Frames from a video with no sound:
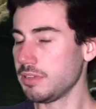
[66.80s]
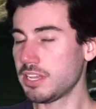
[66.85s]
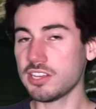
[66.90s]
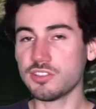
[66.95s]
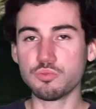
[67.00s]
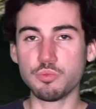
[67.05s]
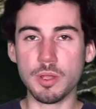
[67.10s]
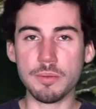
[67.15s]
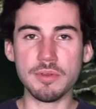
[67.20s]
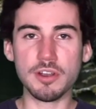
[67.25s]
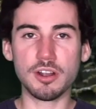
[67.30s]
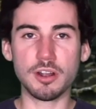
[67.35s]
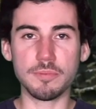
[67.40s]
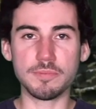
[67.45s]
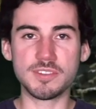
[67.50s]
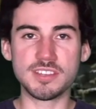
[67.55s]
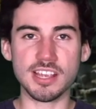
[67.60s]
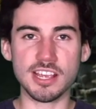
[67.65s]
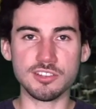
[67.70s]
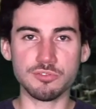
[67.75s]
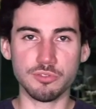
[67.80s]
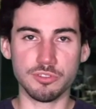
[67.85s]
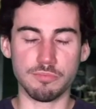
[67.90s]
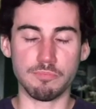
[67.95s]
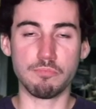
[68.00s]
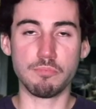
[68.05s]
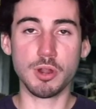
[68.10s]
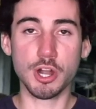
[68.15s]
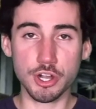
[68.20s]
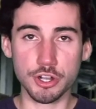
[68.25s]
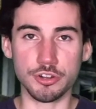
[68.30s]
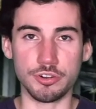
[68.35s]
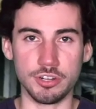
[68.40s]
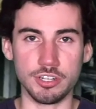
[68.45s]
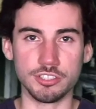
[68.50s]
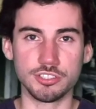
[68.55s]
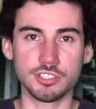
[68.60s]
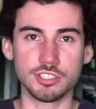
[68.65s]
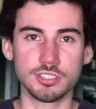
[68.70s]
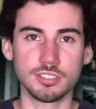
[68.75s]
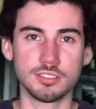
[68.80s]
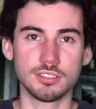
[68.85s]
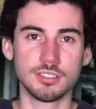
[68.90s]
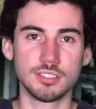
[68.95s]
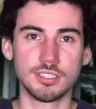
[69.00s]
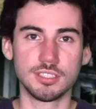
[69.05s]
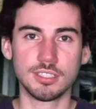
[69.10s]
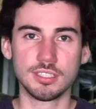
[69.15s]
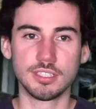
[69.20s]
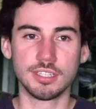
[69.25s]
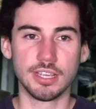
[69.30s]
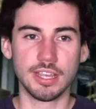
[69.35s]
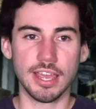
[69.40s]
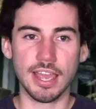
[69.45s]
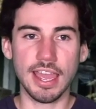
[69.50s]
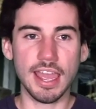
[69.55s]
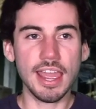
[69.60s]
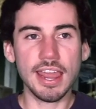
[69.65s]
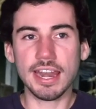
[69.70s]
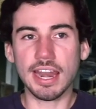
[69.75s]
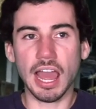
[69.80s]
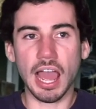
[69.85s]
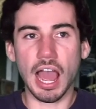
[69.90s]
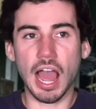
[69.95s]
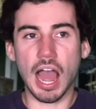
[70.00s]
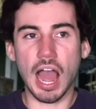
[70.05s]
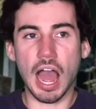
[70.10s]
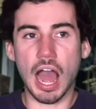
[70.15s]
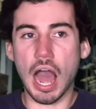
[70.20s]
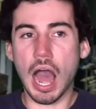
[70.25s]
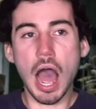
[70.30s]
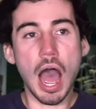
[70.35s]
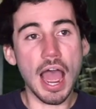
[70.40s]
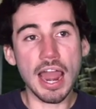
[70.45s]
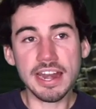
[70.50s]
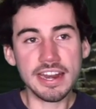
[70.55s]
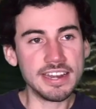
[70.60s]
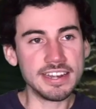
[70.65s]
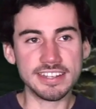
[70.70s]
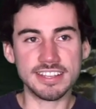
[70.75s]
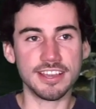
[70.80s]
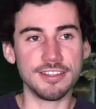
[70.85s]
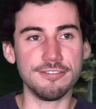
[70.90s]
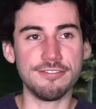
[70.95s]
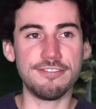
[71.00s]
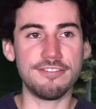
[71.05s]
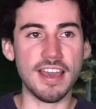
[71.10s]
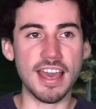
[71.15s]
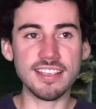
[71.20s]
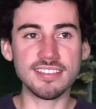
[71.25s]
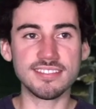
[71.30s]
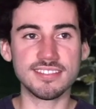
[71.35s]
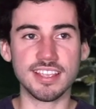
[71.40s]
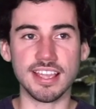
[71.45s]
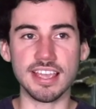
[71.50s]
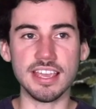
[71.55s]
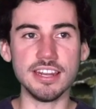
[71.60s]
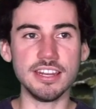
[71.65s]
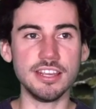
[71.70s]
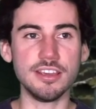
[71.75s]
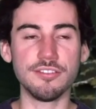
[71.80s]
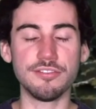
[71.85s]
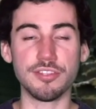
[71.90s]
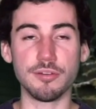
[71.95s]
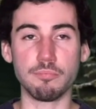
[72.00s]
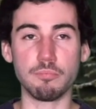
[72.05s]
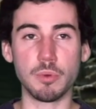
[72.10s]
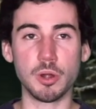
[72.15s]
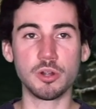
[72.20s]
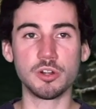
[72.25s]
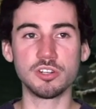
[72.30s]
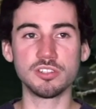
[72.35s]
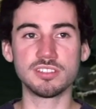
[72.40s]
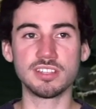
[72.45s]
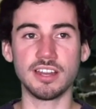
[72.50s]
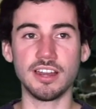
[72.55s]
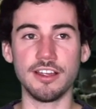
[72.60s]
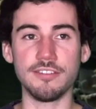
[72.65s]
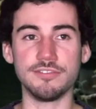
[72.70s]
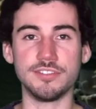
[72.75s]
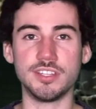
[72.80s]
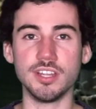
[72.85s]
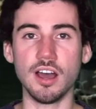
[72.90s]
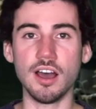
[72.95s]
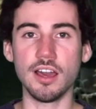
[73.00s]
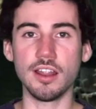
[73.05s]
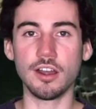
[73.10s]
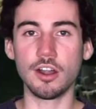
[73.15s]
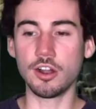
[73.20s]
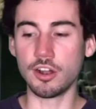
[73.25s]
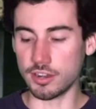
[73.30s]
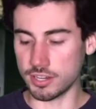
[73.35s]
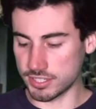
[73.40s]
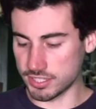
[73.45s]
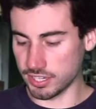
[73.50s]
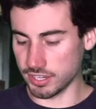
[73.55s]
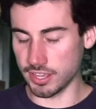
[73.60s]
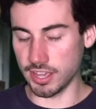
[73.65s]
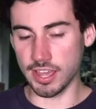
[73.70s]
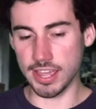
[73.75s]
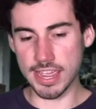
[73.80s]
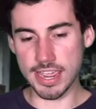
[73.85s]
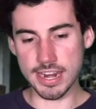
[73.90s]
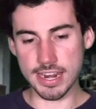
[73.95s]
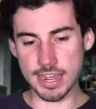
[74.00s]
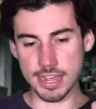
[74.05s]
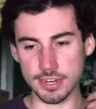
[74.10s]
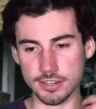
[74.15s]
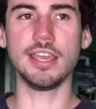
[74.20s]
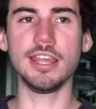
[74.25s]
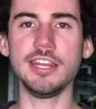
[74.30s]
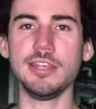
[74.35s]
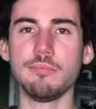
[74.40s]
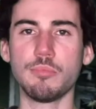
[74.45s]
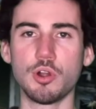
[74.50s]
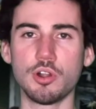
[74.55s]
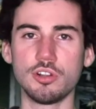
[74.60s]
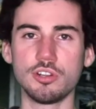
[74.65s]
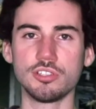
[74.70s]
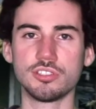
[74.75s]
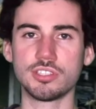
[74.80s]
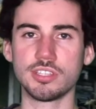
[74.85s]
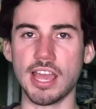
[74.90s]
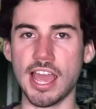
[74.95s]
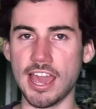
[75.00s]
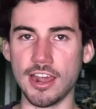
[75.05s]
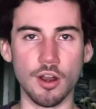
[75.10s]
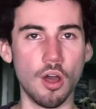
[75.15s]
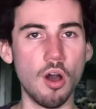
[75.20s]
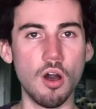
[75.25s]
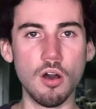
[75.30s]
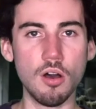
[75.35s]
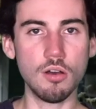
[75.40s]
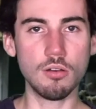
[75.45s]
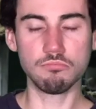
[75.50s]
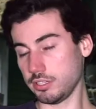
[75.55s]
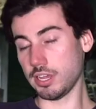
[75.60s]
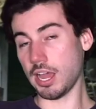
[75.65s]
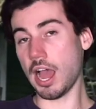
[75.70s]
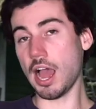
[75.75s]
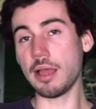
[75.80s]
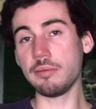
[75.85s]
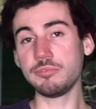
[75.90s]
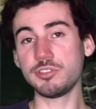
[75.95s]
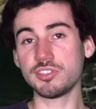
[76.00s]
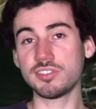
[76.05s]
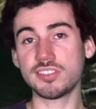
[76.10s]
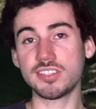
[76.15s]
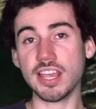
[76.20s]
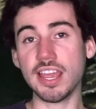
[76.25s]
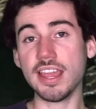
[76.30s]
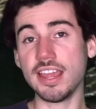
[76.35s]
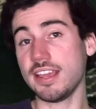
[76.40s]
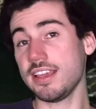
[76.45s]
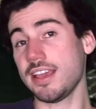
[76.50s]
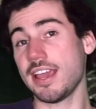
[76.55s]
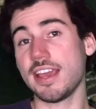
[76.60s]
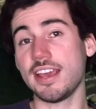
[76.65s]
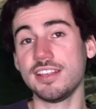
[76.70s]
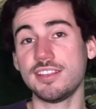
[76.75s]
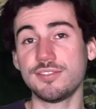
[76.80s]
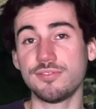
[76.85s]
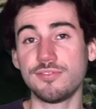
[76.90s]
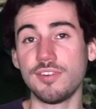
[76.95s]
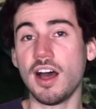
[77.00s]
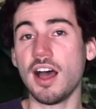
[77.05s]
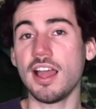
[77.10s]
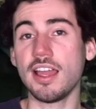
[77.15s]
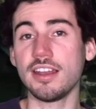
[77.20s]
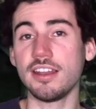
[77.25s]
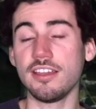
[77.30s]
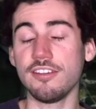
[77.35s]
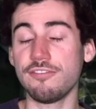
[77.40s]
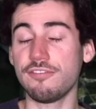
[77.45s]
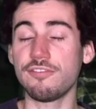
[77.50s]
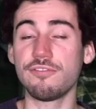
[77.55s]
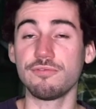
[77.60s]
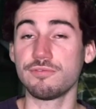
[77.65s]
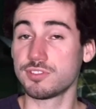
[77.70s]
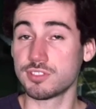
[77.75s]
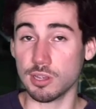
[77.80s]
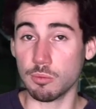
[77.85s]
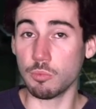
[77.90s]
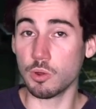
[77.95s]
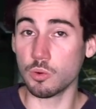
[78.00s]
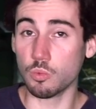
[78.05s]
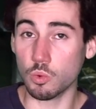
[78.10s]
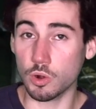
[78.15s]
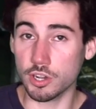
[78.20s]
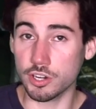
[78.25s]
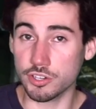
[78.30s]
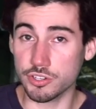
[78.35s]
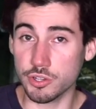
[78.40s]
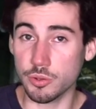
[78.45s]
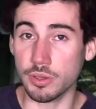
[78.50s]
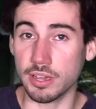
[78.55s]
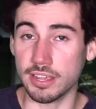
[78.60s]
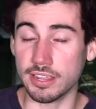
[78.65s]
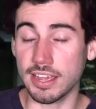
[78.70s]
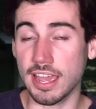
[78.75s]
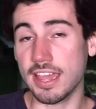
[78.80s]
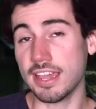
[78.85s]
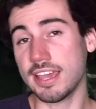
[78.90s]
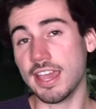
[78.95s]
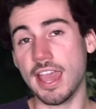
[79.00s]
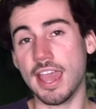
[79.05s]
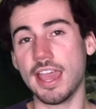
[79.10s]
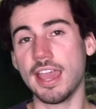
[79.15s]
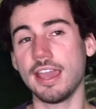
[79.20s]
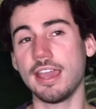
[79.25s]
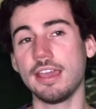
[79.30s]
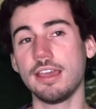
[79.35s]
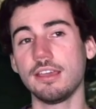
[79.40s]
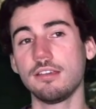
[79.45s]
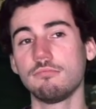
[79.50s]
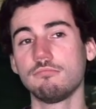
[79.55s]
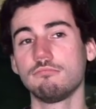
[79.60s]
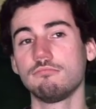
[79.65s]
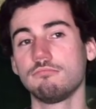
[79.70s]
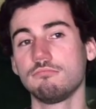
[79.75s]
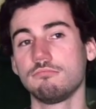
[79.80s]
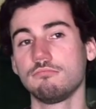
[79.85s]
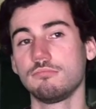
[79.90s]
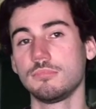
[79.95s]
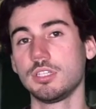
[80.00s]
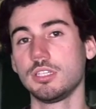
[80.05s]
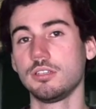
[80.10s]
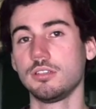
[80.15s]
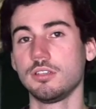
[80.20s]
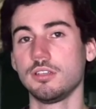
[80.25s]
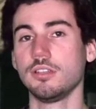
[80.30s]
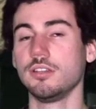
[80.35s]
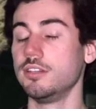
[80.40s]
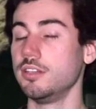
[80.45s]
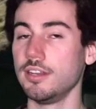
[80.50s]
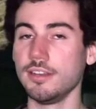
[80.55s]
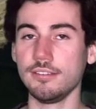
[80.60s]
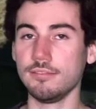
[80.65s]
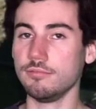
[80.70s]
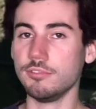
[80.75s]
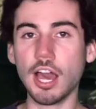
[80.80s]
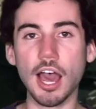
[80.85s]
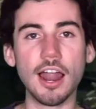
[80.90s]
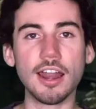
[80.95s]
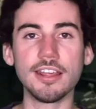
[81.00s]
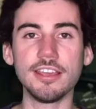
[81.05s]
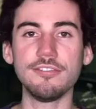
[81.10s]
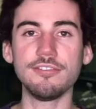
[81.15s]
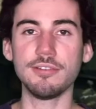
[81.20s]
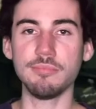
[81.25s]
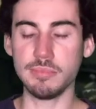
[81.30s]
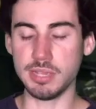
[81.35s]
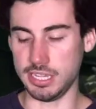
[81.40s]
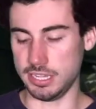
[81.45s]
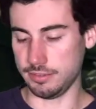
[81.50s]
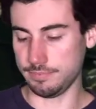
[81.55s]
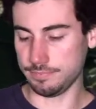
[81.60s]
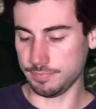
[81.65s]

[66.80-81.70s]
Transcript: Because women are obsessed with murderers. And I didn't confess to any of the murders that I've done, or to any murders at all. I'm just saying it's fine if someone were to do it, aka not even me.